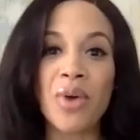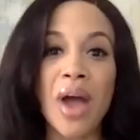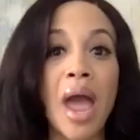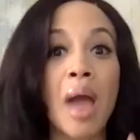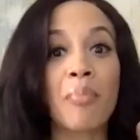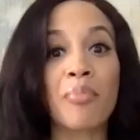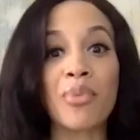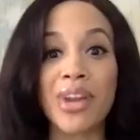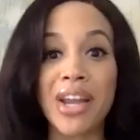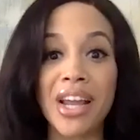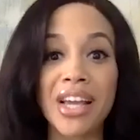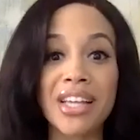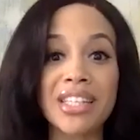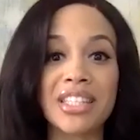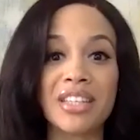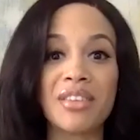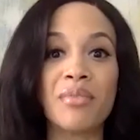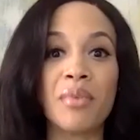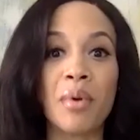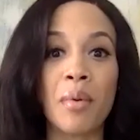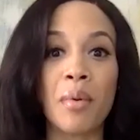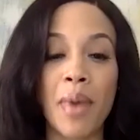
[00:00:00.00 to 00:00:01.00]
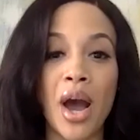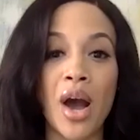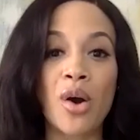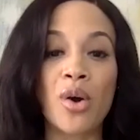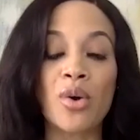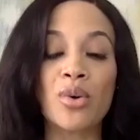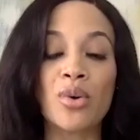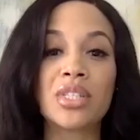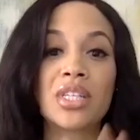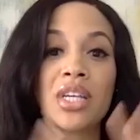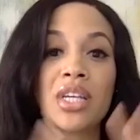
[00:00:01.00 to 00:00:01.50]
apprehensive
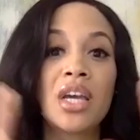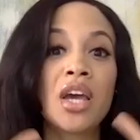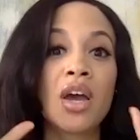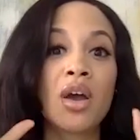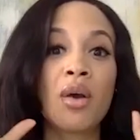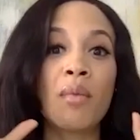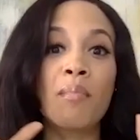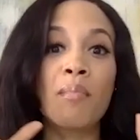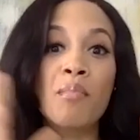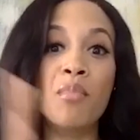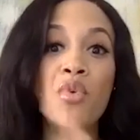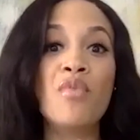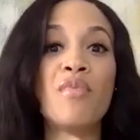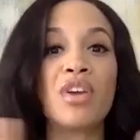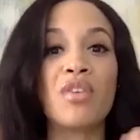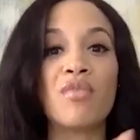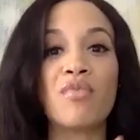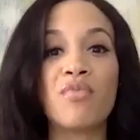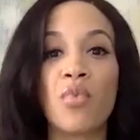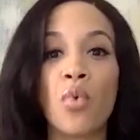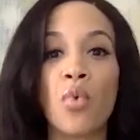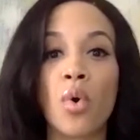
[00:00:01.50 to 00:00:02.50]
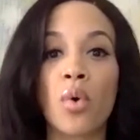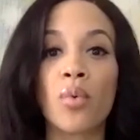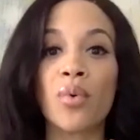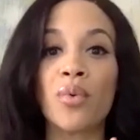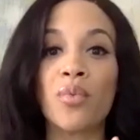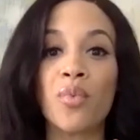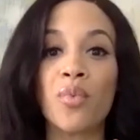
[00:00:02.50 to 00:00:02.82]
about moving forward